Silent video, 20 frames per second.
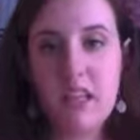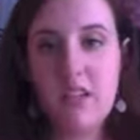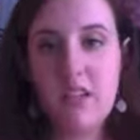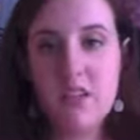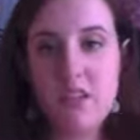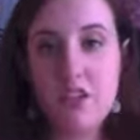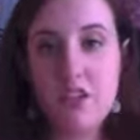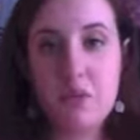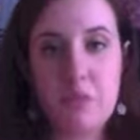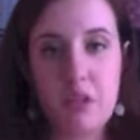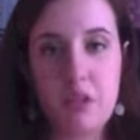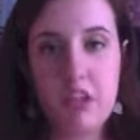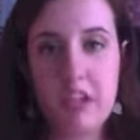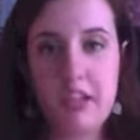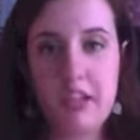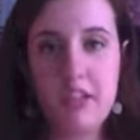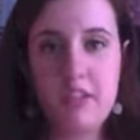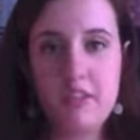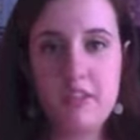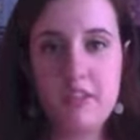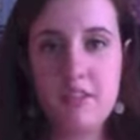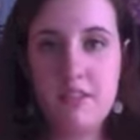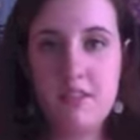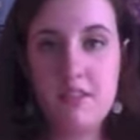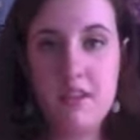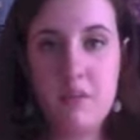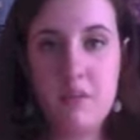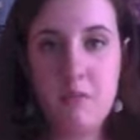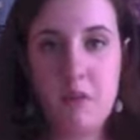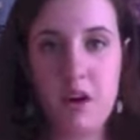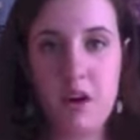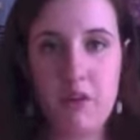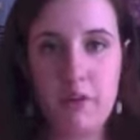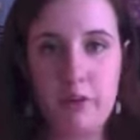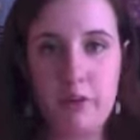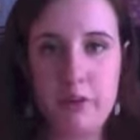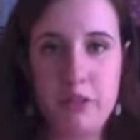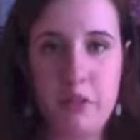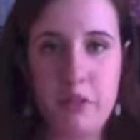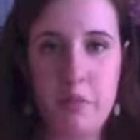superheroes. They're
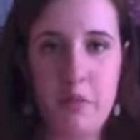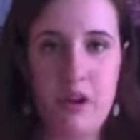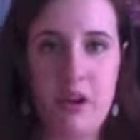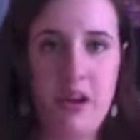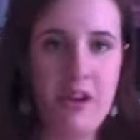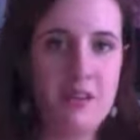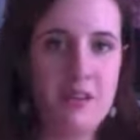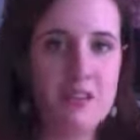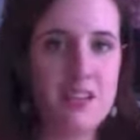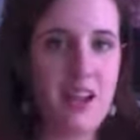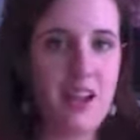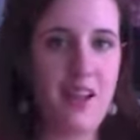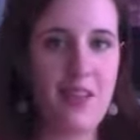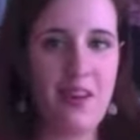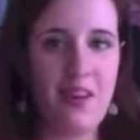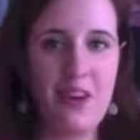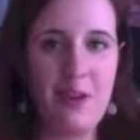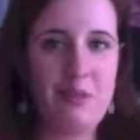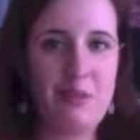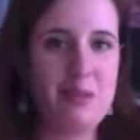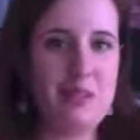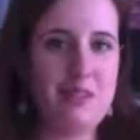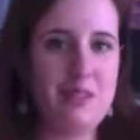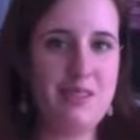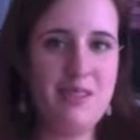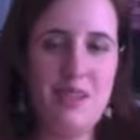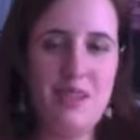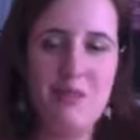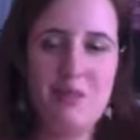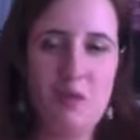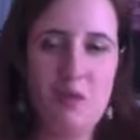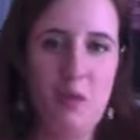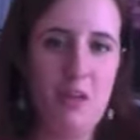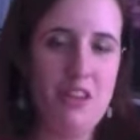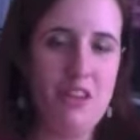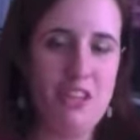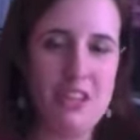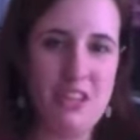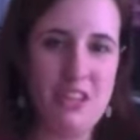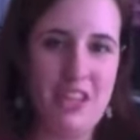Marvel superheroes. I thought it was
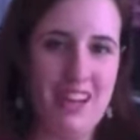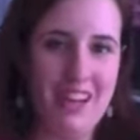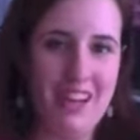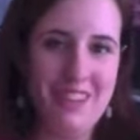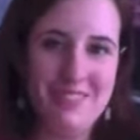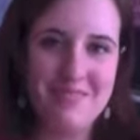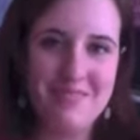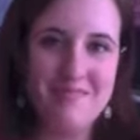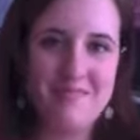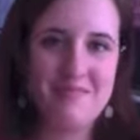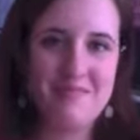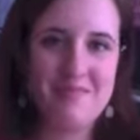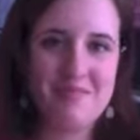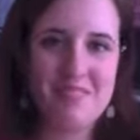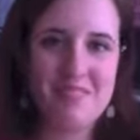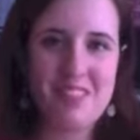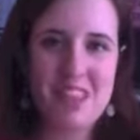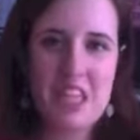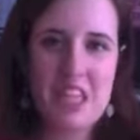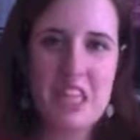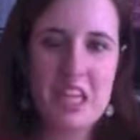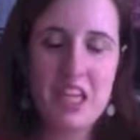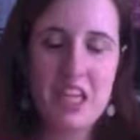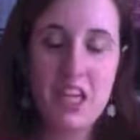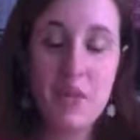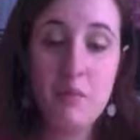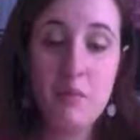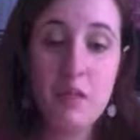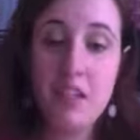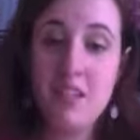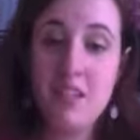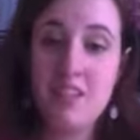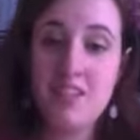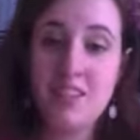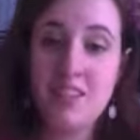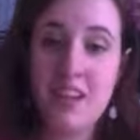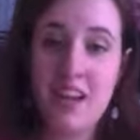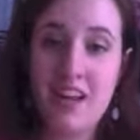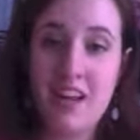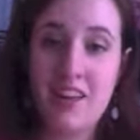worth a shot. He didn't
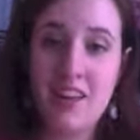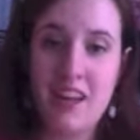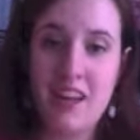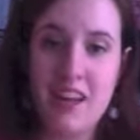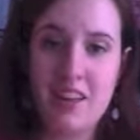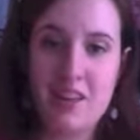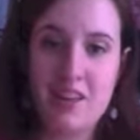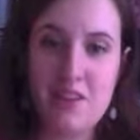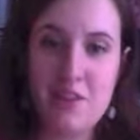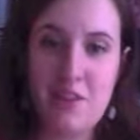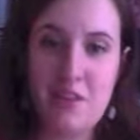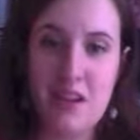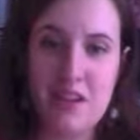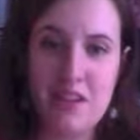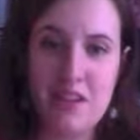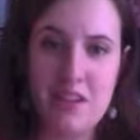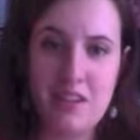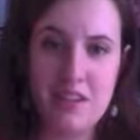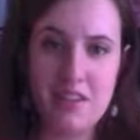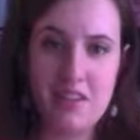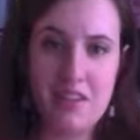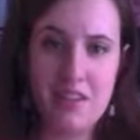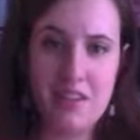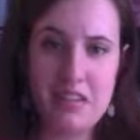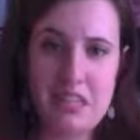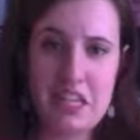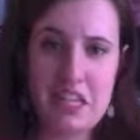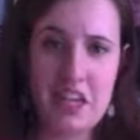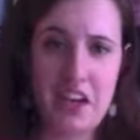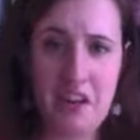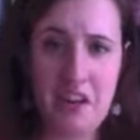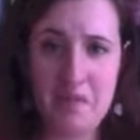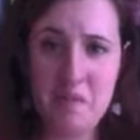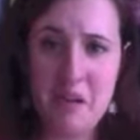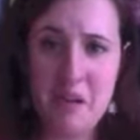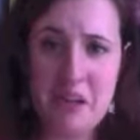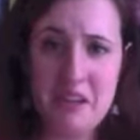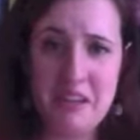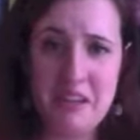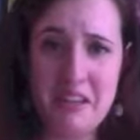say anything, though I did take off
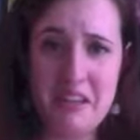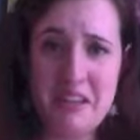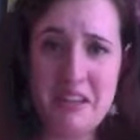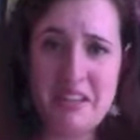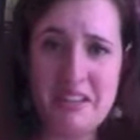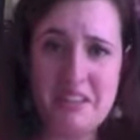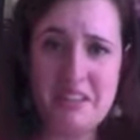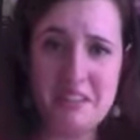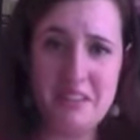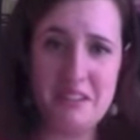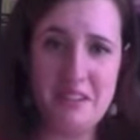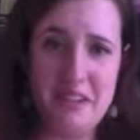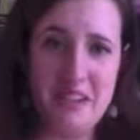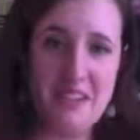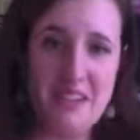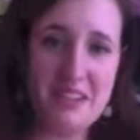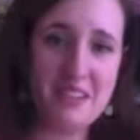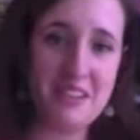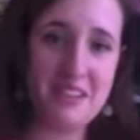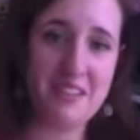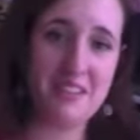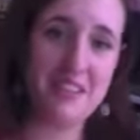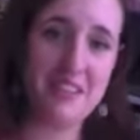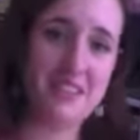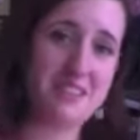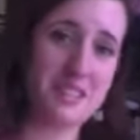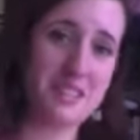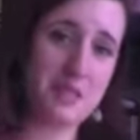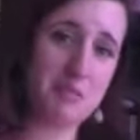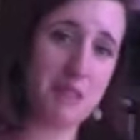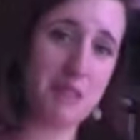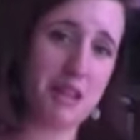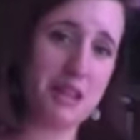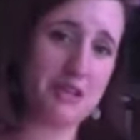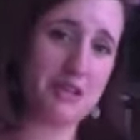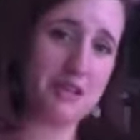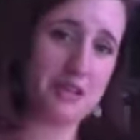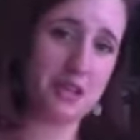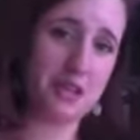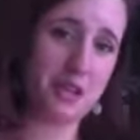my hoodie to clearly display
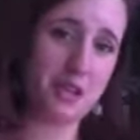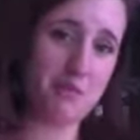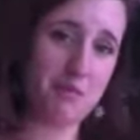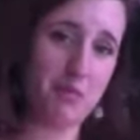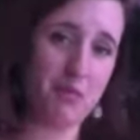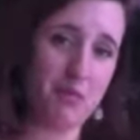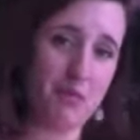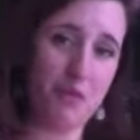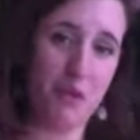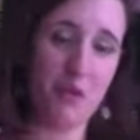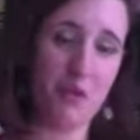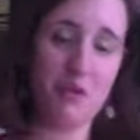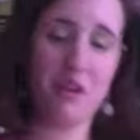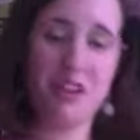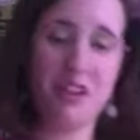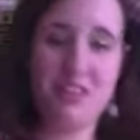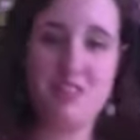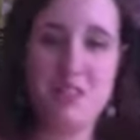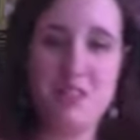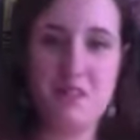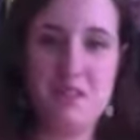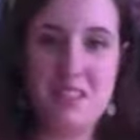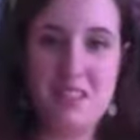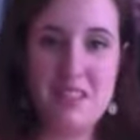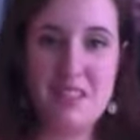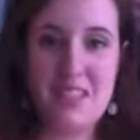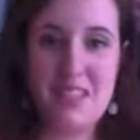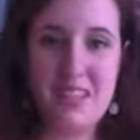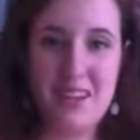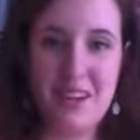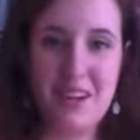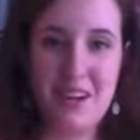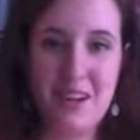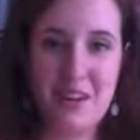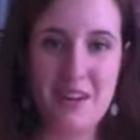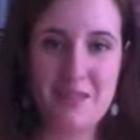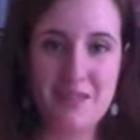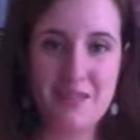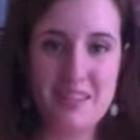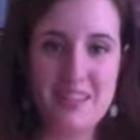this shirt before I went into his
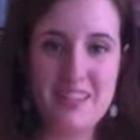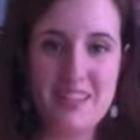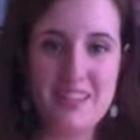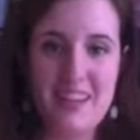office.